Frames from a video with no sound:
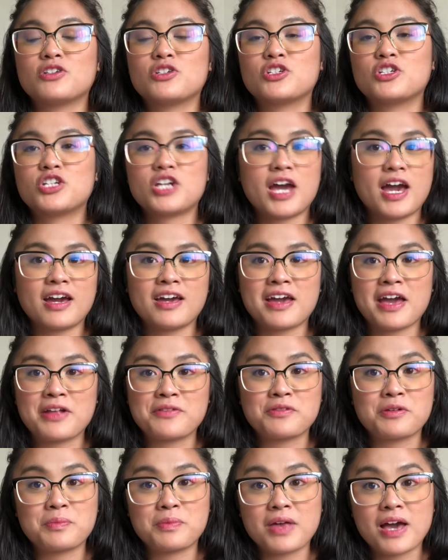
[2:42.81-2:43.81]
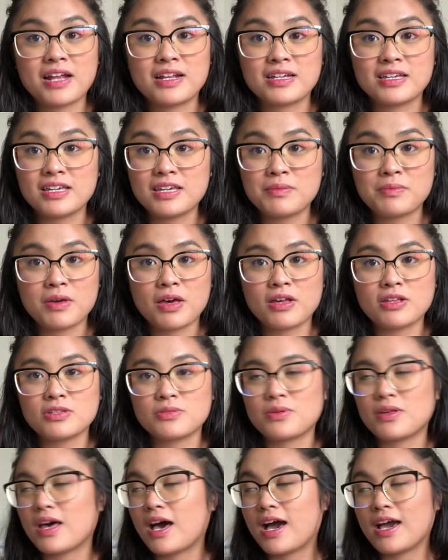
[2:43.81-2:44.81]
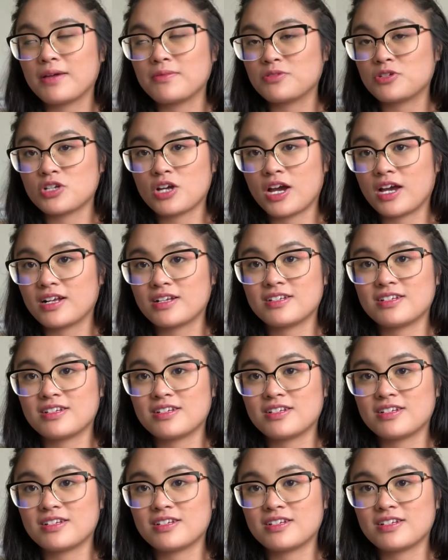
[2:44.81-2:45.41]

check and reply to emails while I'm trying